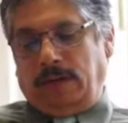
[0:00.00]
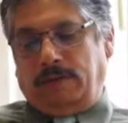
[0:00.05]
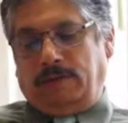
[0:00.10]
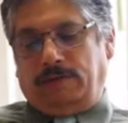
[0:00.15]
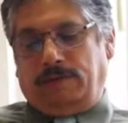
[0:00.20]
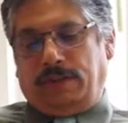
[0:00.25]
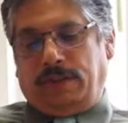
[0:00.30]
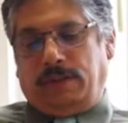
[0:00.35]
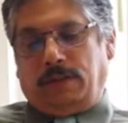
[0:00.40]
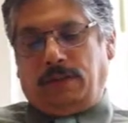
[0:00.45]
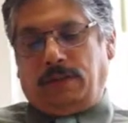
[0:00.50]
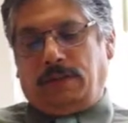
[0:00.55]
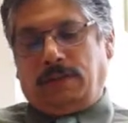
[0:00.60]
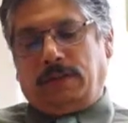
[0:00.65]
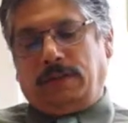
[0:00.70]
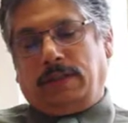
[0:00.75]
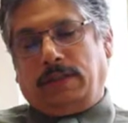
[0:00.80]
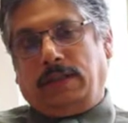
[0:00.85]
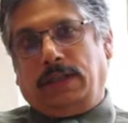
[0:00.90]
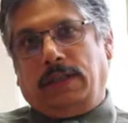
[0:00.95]
effect
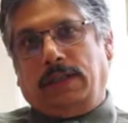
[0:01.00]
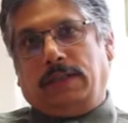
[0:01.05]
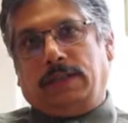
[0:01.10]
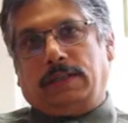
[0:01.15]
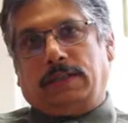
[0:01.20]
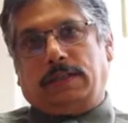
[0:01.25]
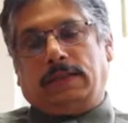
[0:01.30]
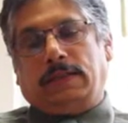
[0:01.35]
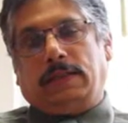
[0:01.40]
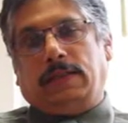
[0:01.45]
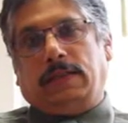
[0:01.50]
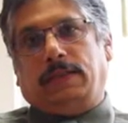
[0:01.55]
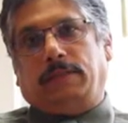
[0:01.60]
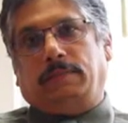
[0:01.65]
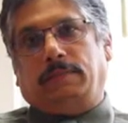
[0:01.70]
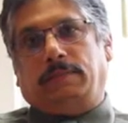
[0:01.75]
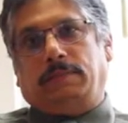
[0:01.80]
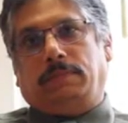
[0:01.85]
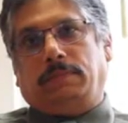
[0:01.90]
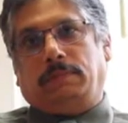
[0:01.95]
is a
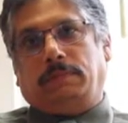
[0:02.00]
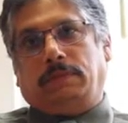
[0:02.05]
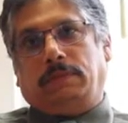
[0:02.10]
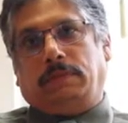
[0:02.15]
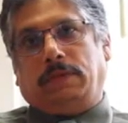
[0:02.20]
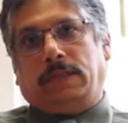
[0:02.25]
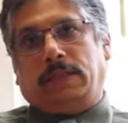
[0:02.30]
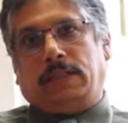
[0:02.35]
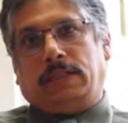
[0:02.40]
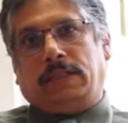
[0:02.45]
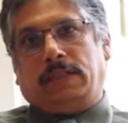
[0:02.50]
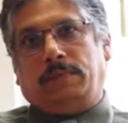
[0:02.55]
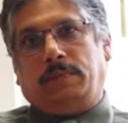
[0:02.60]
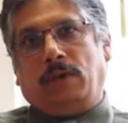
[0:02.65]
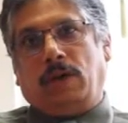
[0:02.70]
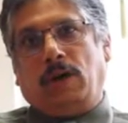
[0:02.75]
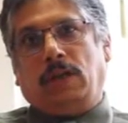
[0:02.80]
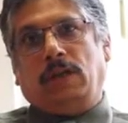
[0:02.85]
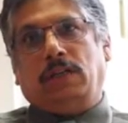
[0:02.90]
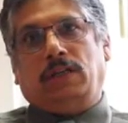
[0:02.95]

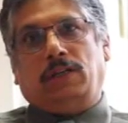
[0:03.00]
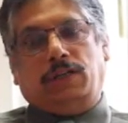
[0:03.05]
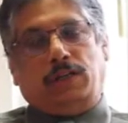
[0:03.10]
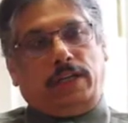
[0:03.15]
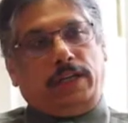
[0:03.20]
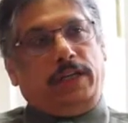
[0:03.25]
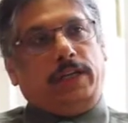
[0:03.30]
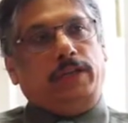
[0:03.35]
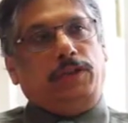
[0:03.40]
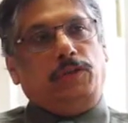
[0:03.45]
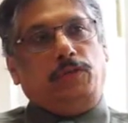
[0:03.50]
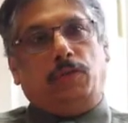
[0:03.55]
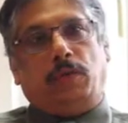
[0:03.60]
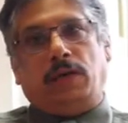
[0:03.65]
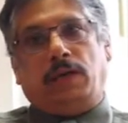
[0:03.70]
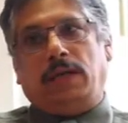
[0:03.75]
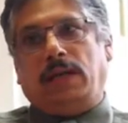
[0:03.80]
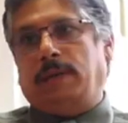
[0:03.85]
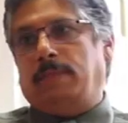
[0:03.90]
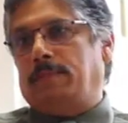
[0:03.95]
small change
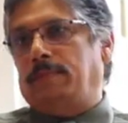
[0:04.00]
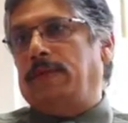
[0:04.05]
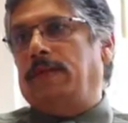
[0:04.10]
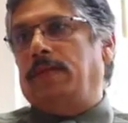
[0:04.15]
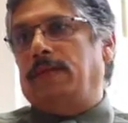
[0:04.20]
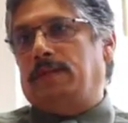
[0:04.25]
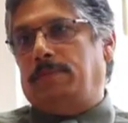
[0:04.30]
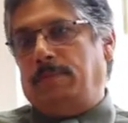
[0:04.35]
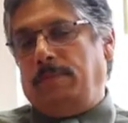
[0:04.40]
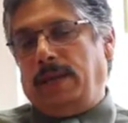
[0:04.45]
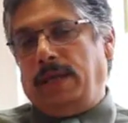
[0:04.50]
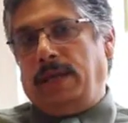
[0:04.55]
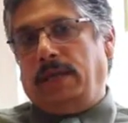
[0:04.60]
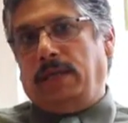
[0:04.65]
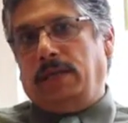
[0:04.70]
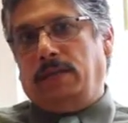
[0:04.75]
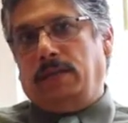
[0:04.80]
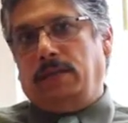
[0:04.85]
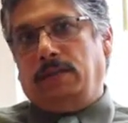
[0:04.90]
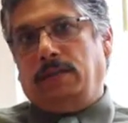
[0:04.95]
what companies
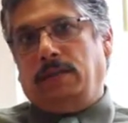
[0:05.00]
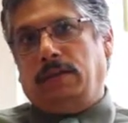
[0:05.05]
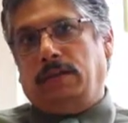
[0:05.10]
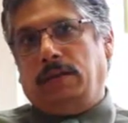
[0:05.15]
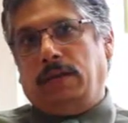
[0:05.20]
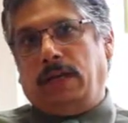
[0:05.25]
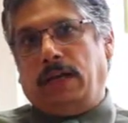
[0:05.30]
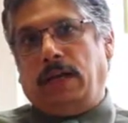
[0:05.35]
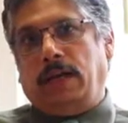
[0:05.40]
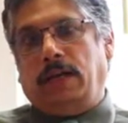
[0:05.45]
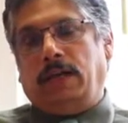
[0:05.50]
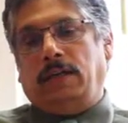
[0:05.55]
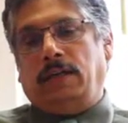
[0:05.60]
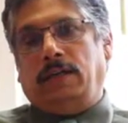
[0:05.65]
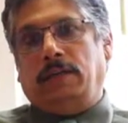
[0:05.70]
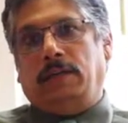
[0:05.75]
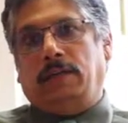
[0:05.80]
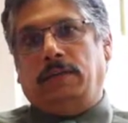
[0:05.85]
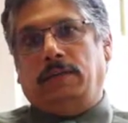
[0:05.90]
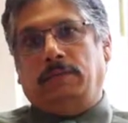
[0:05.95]
make
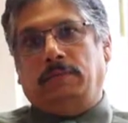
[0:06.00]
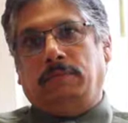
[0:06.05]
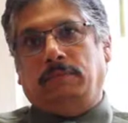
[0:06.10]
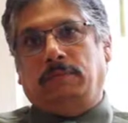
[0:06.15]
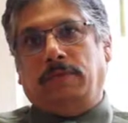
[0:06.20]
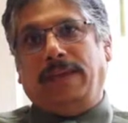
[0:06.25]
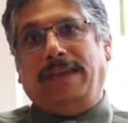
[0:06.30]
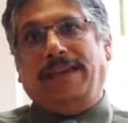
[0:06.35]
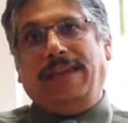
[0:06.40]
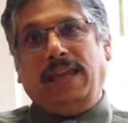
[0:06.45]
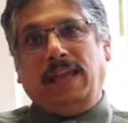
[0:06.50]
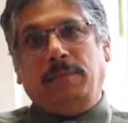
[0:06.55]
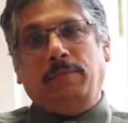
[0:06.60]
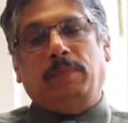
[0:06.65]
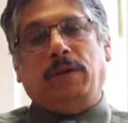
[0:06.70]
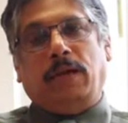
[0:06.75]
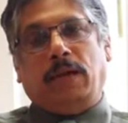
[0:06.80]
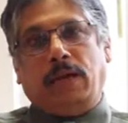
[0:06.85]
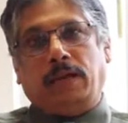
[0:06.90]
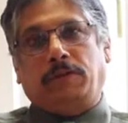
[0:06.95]
and
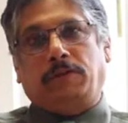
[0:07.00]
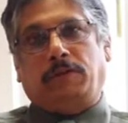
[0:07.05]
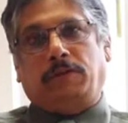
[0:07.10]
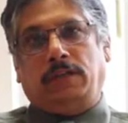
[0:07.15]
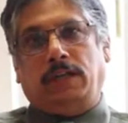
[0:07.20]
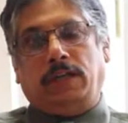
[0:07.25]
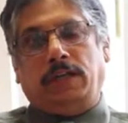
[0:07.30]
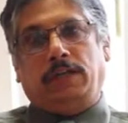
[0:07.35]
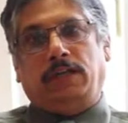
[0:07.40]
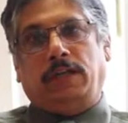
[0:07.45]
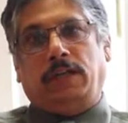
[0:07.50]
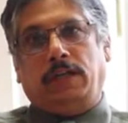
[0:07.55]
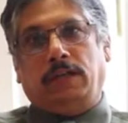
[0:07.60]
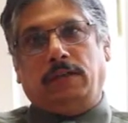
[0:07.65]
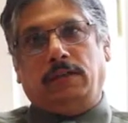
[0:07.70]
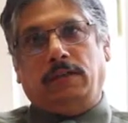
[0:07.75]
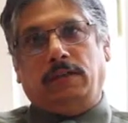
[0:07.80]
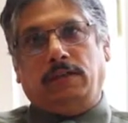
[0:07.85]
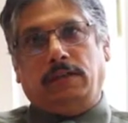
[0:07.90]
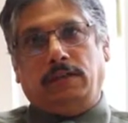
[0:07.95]
aim at
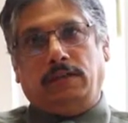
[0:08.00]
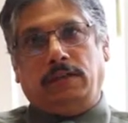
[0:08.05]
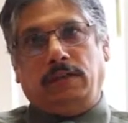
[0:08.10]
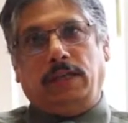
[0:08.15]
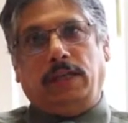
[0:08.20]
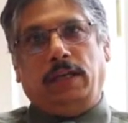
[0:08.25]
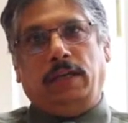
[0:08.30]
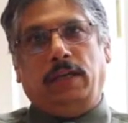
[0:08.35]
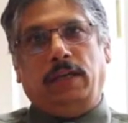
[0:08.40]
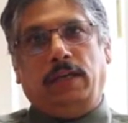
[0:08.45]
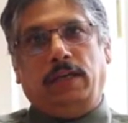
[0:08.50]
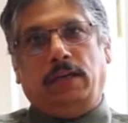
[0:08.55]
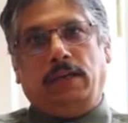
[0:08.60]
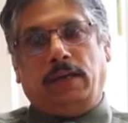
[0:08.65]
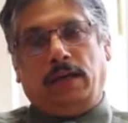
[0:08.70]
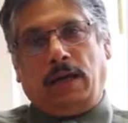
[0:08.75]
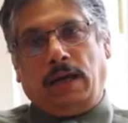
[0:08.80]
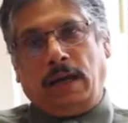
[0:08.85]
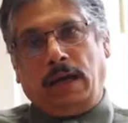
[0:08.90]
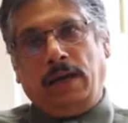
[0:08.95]
getting the
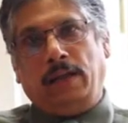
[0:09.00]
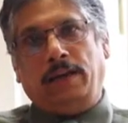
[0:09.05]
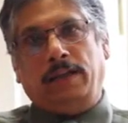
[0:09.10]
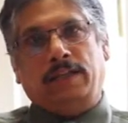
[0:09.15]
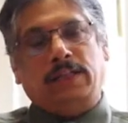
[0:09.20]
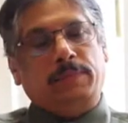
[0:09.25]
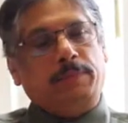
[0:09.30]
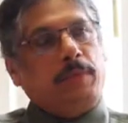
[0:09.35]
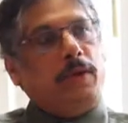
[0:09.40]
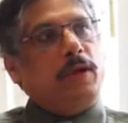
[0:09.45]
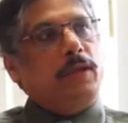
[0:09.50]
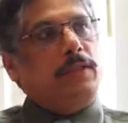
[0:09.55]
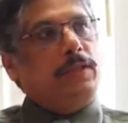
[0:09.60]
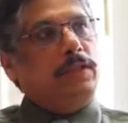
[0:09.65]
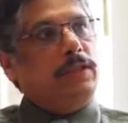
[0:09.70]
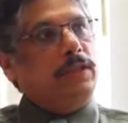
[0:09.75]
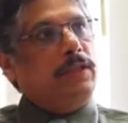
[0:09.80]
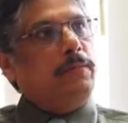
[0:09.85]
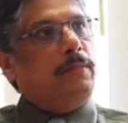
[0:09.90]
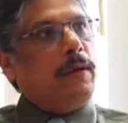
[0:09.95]
high
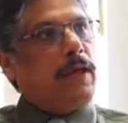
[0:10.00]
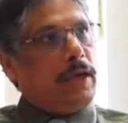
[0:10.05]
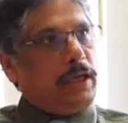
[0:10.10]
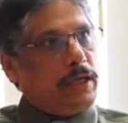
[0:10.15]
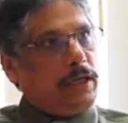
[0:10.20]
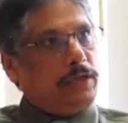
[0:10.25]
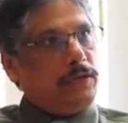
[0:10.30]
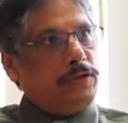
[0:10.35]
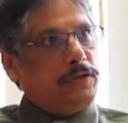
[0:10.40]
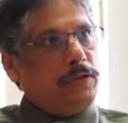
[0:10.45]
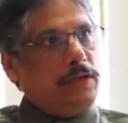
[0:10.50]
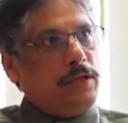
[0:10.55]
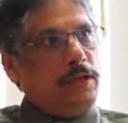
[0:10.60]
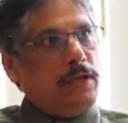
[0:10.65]
response in the market,